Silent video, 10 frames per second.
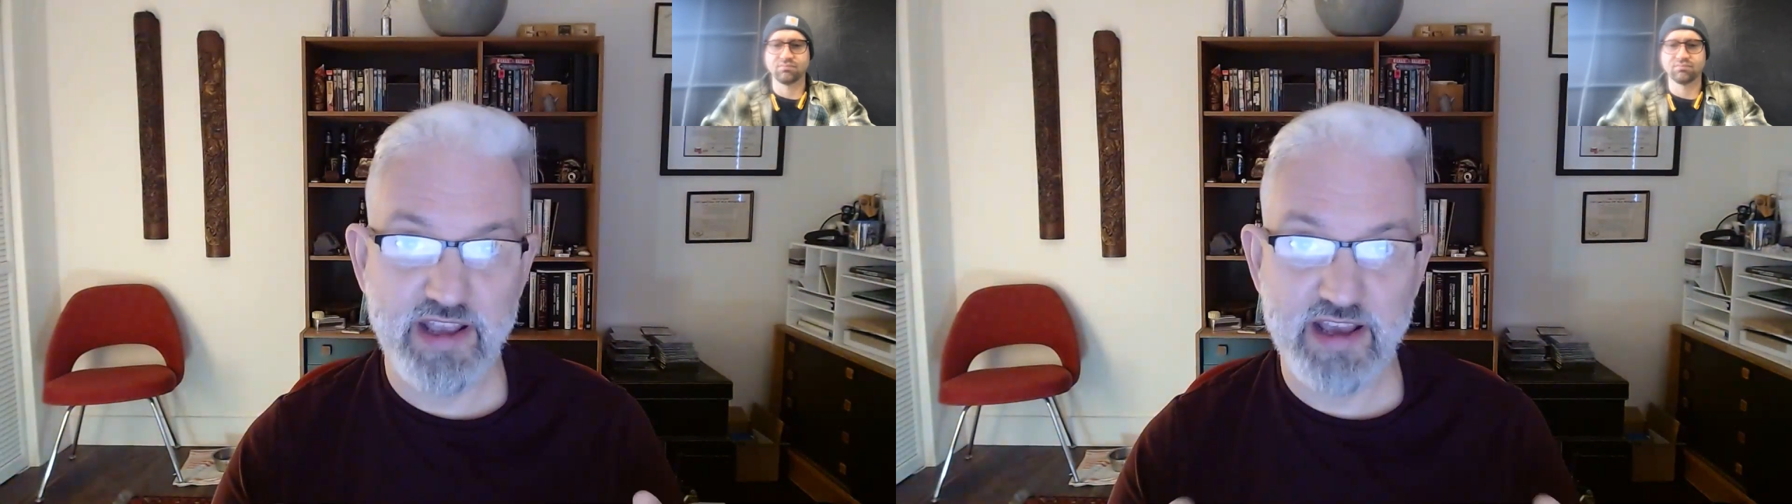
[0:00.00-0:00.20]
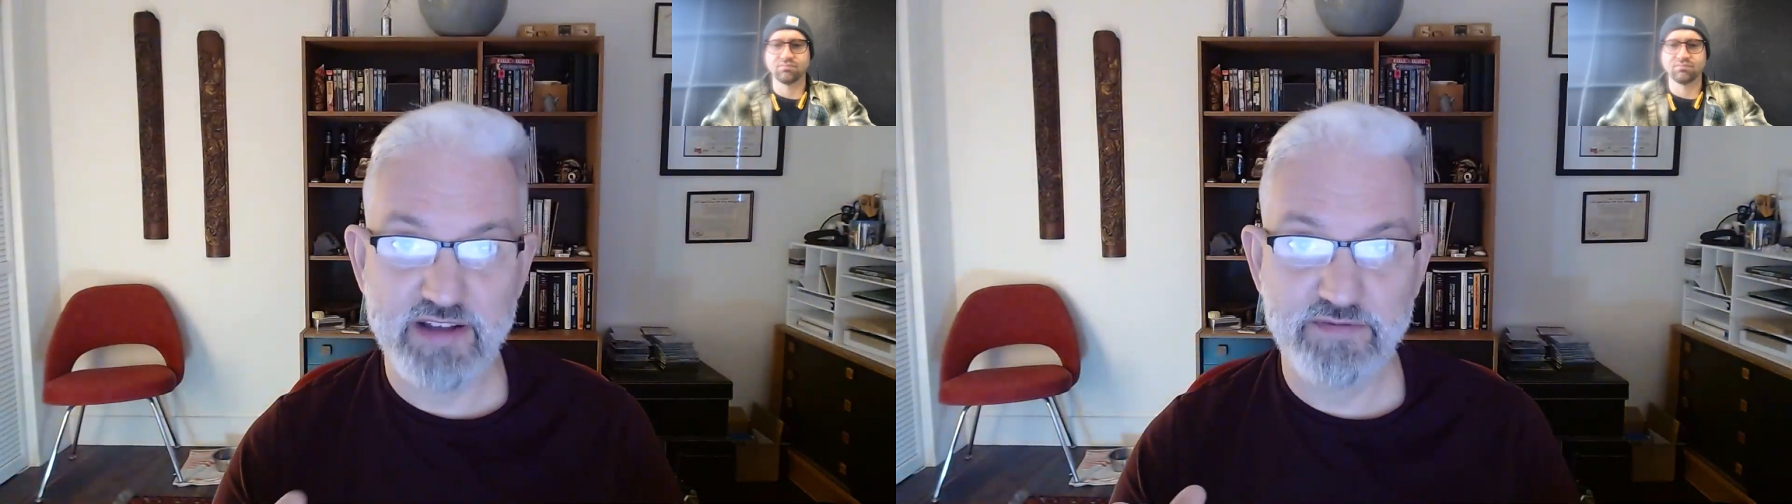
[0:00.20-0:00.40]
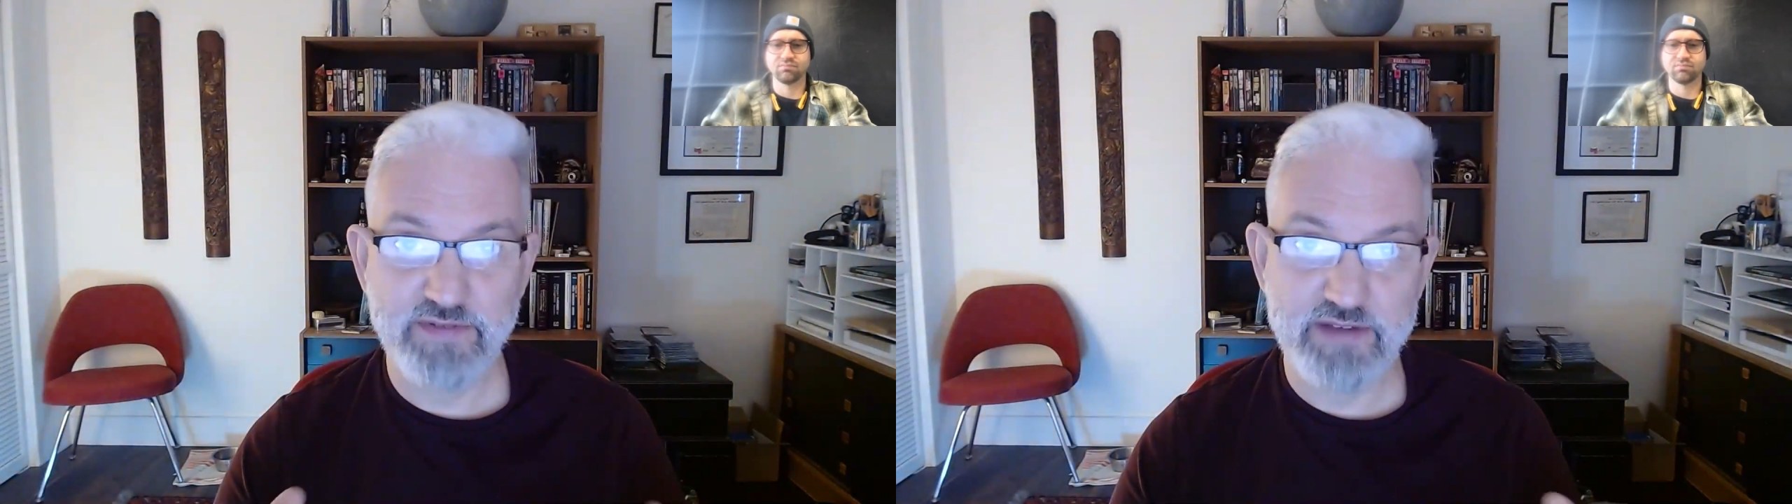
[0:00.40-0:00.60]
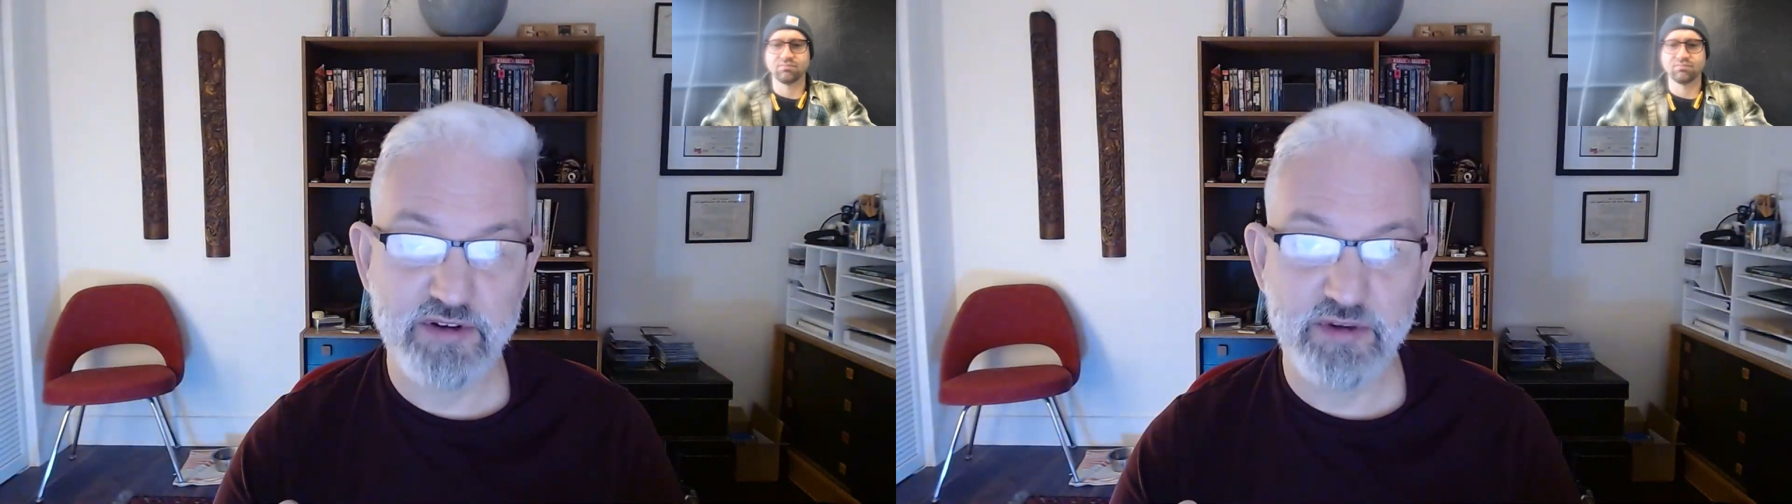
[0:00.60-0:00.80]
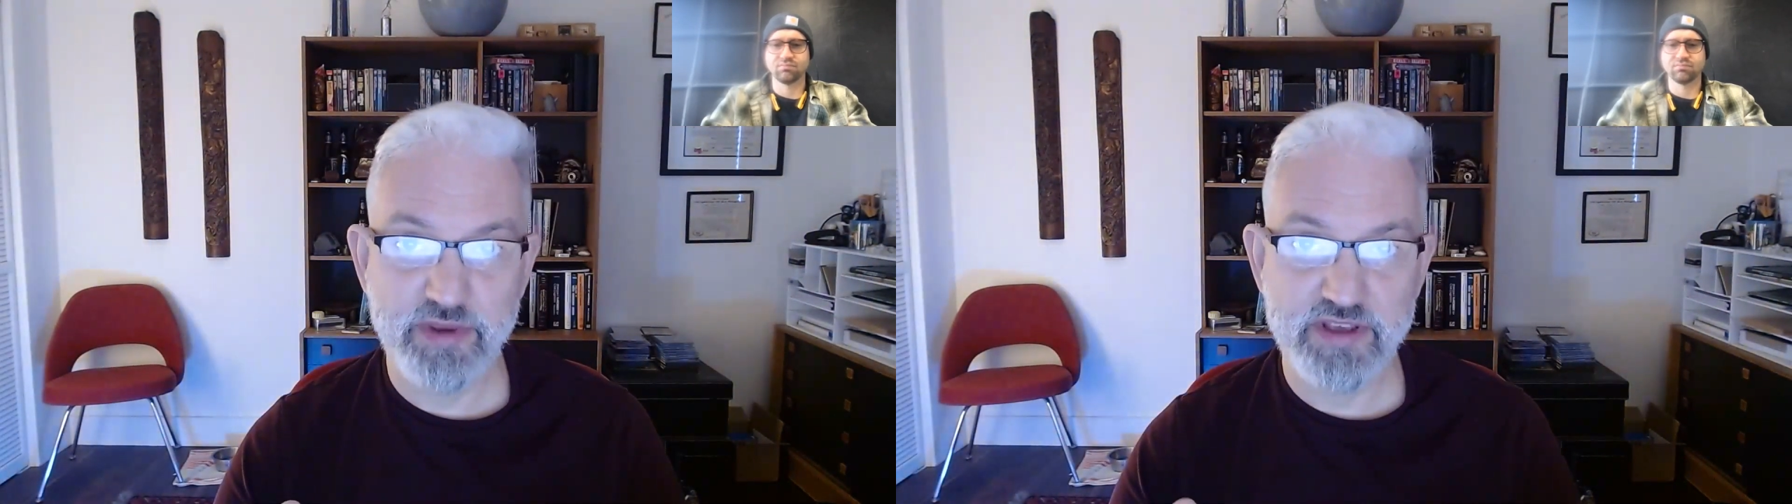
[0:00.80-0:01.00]
at
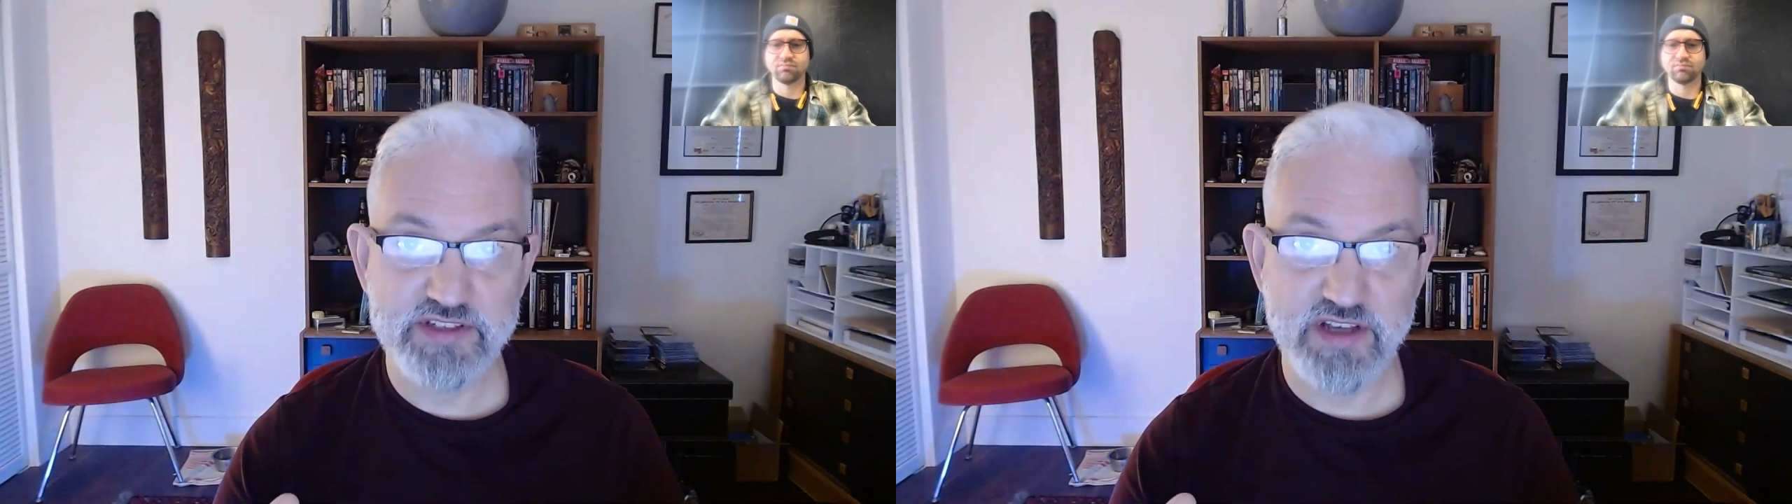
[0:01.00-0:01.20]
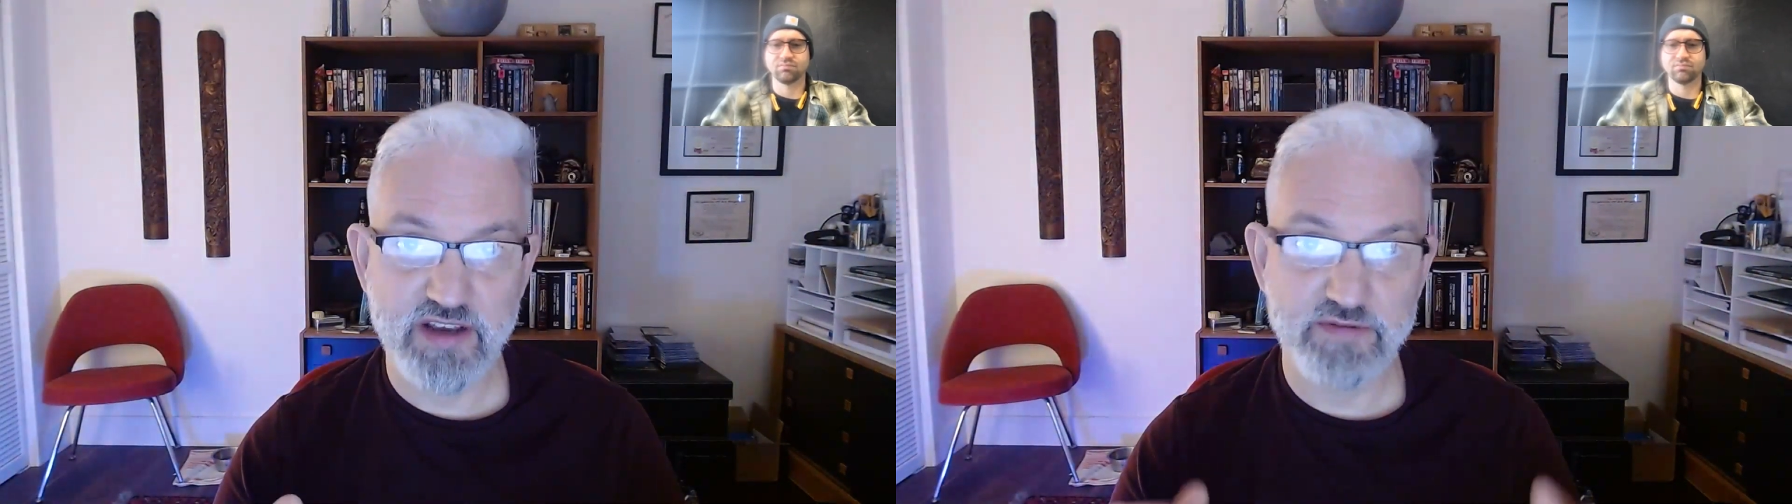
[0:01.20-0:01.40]
500 psi.